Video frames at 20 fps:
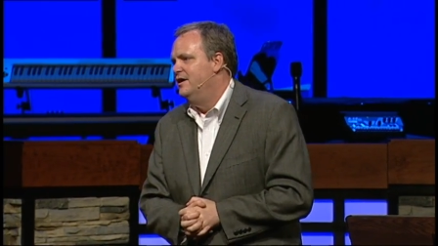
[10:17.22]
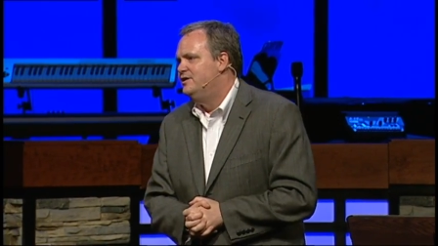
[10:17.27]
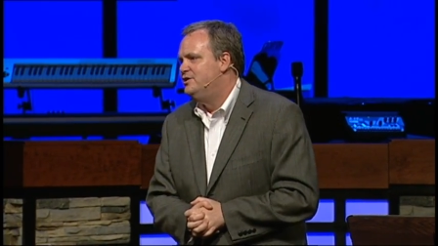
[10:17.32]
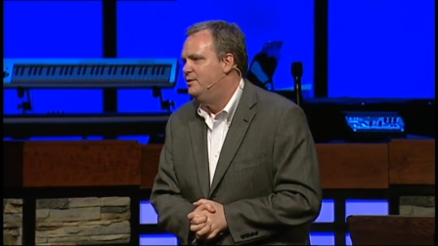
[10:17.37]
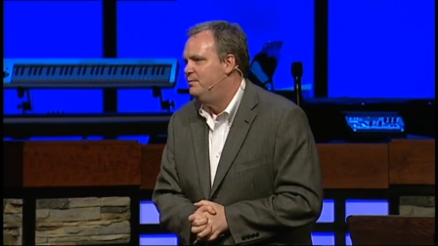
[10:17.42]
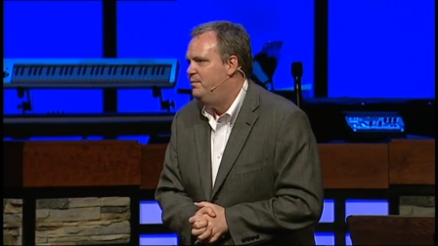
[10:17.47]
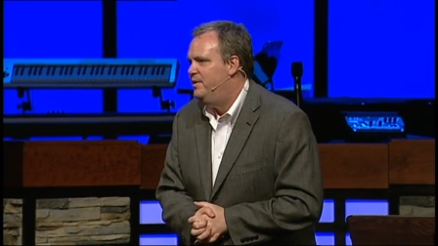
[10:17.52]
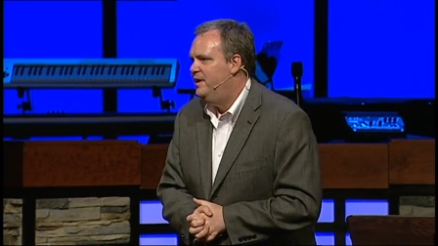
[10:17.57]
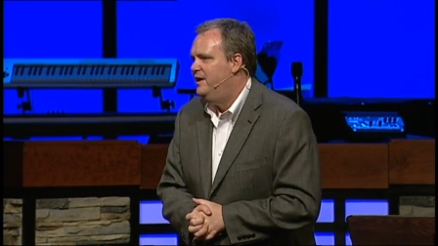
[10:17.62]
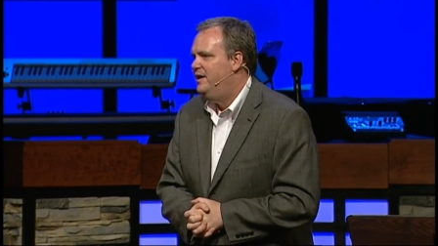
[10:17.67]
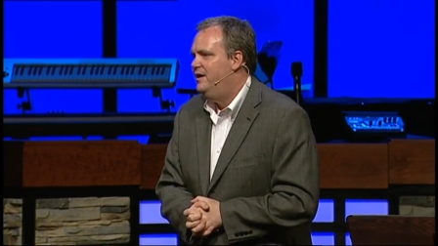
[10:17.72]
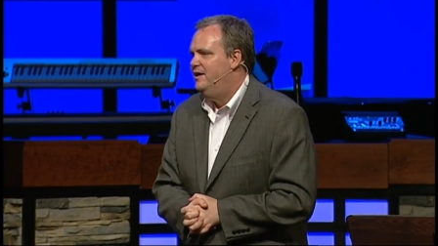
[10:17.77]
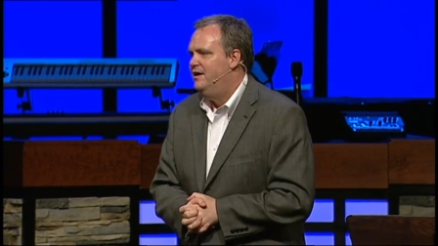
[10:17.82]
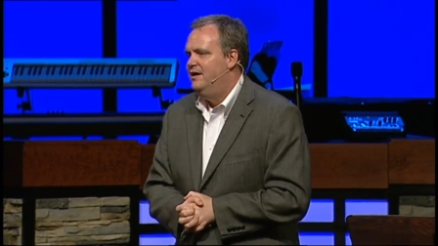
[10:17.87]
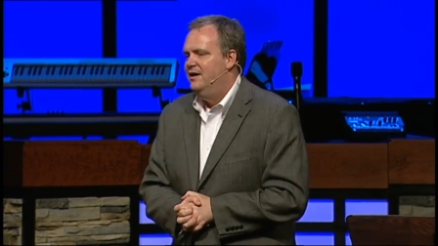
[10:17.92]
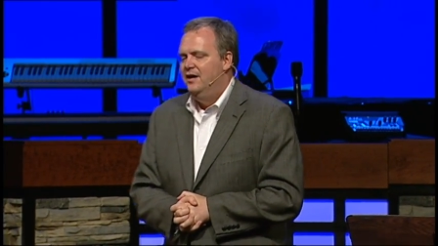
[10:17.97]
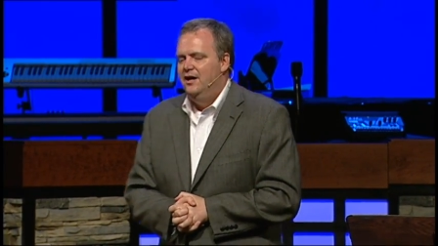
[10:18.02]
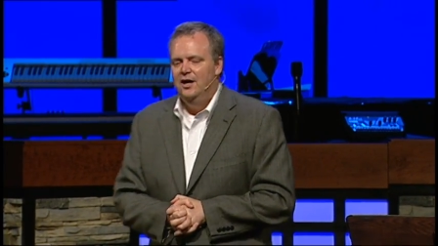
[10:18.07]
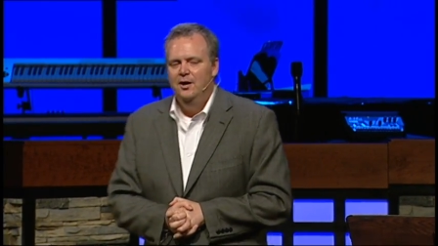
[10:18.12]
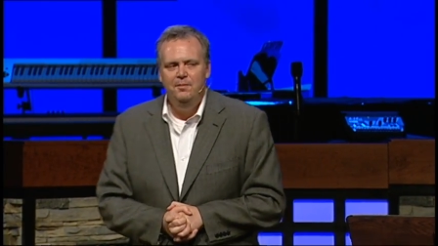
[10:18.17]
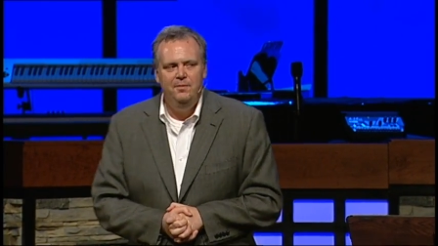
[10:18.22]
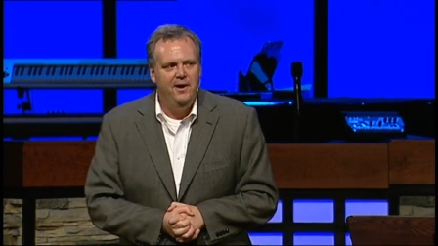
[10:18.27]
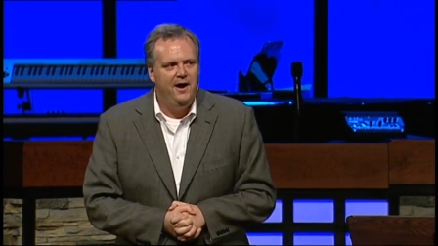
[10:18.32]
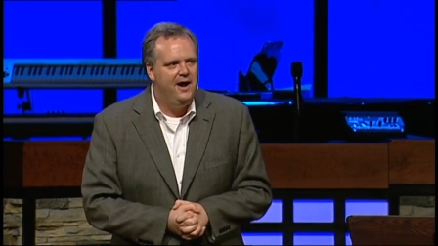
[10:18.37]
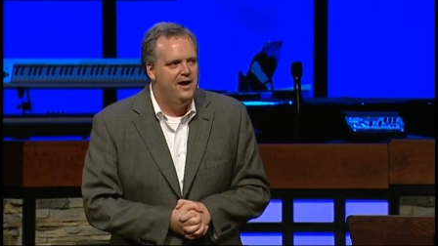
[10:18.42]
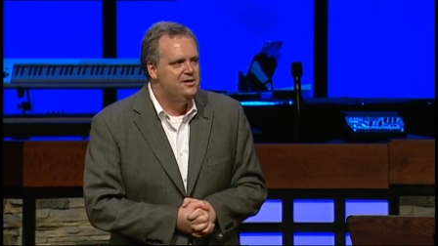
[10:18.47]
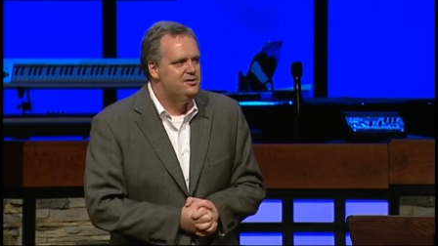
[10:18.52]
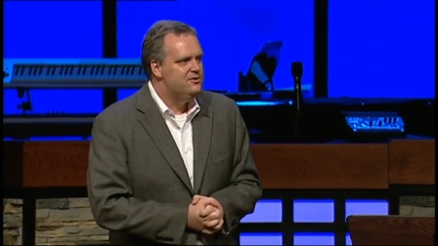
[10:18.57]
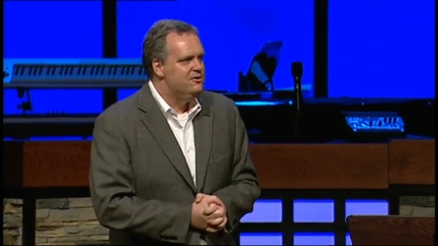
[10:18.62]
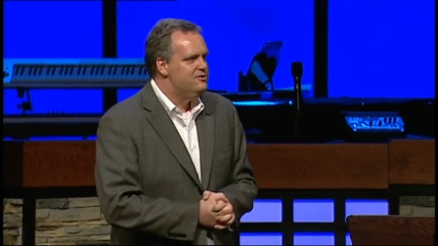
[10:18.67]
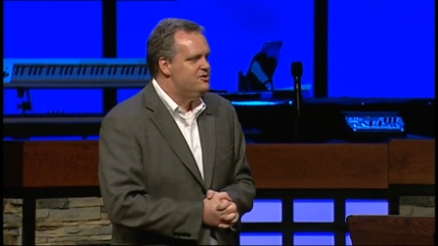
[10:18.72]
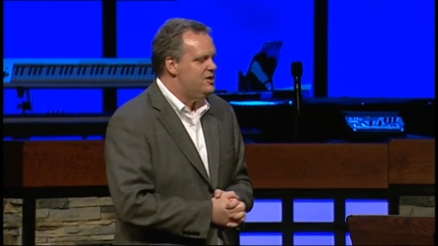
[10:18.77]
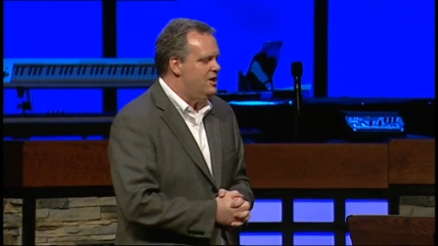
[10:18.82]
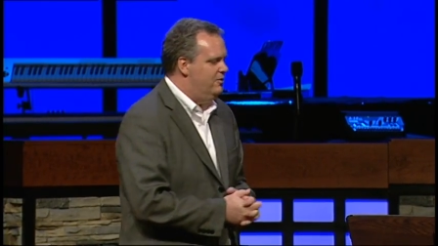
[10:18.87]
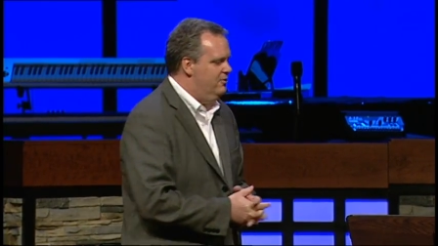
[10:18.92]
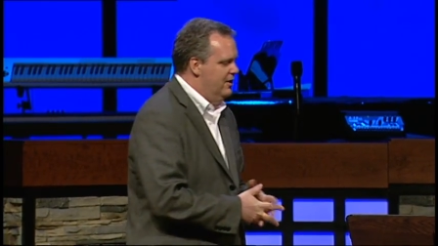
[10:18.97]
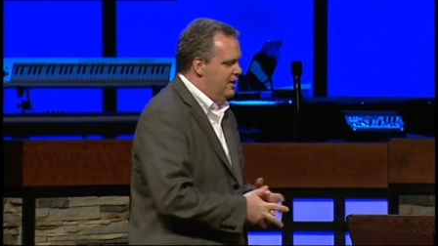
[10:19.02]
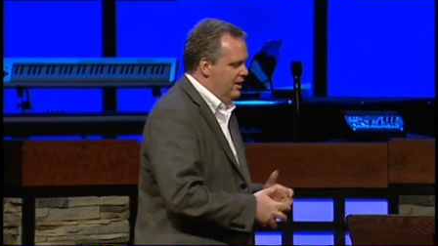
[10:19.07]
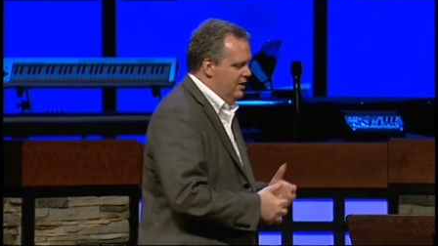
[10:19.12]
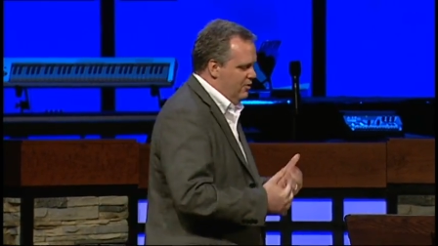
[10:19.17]
to be a pastor?
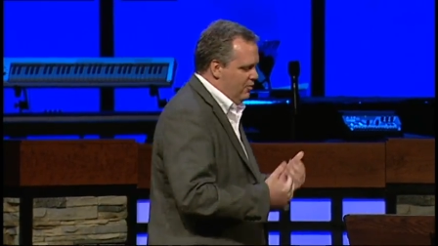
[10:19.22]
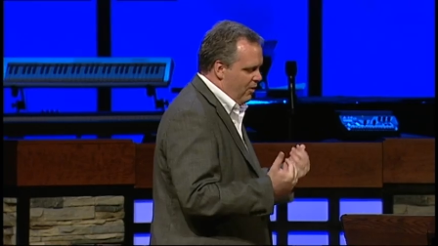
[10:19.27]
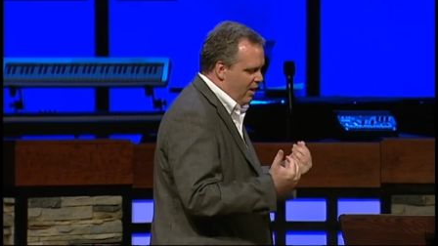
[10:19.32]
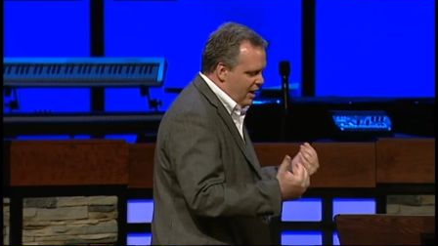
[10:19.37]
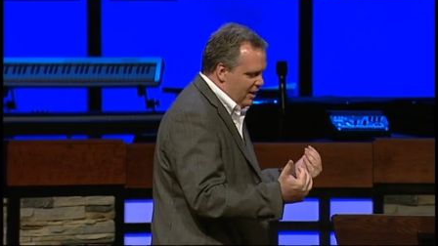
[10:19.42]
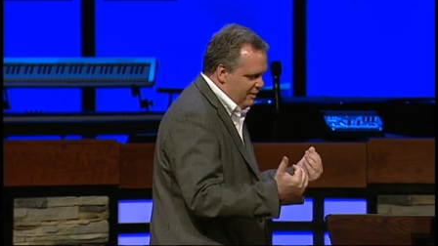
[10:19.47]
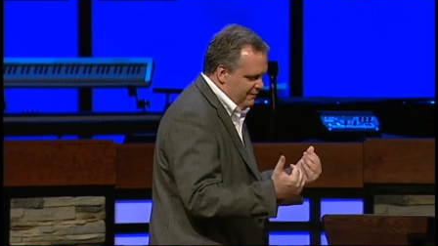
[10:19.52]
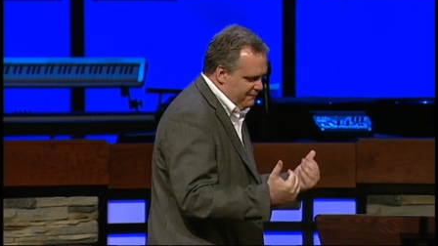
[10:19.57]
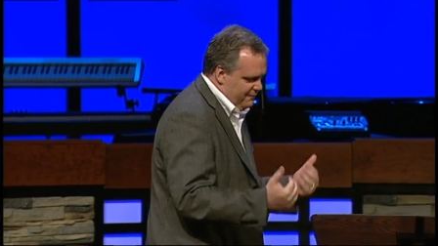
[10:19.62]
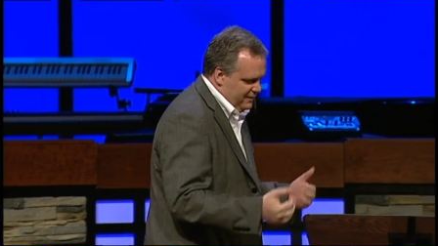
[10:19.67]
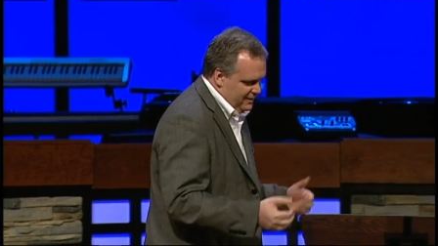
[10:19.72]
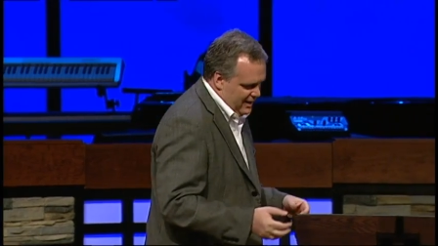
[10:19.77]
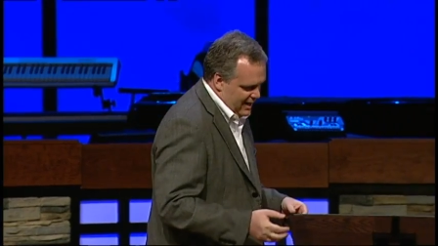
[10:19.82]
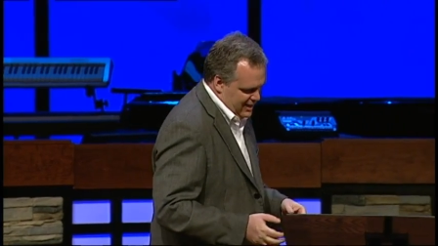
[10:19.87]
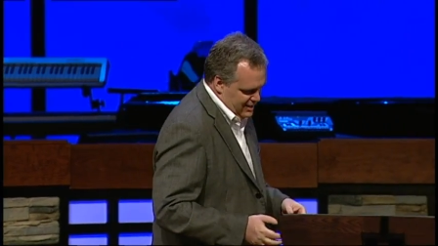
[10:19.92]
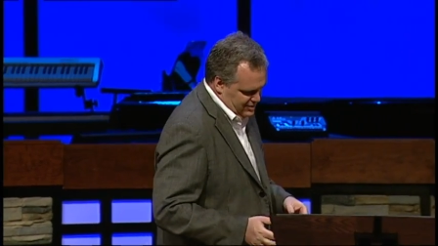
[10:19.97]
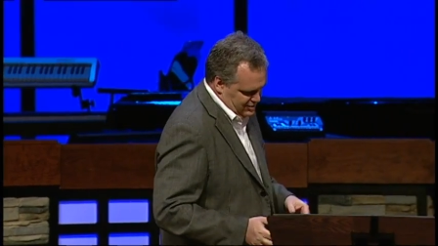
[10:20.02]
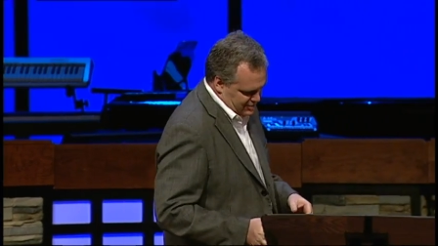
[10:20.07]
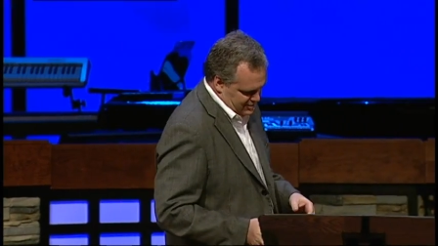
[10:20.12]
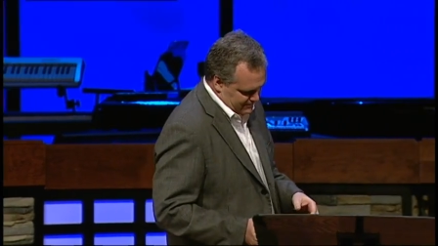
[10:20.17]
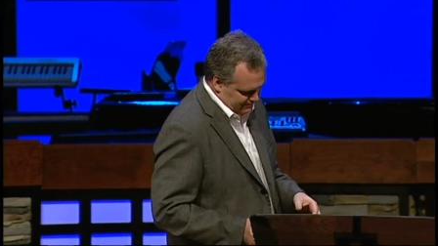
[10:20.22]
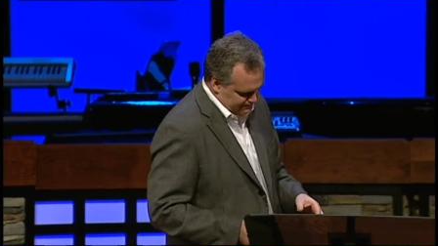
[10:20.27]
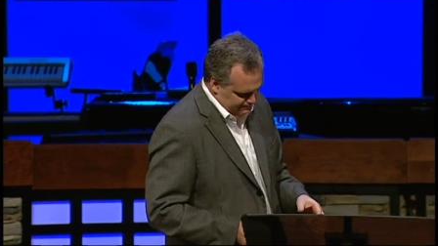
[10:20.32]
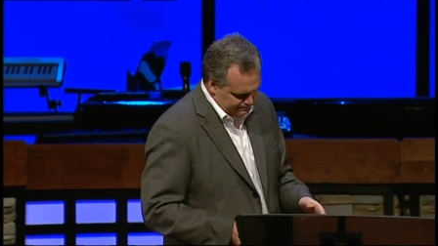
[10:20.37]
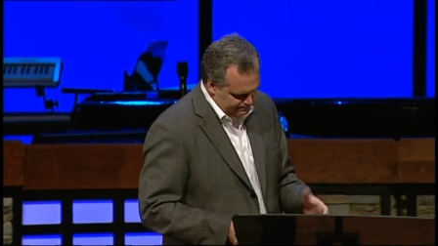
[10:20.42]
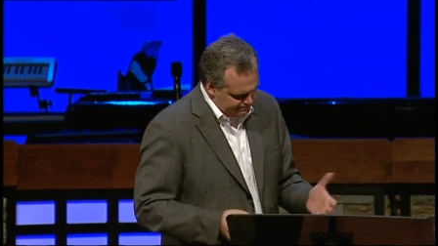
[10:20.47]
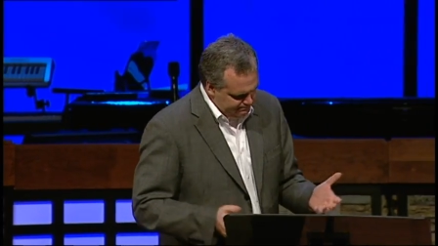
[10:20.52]
So, qualification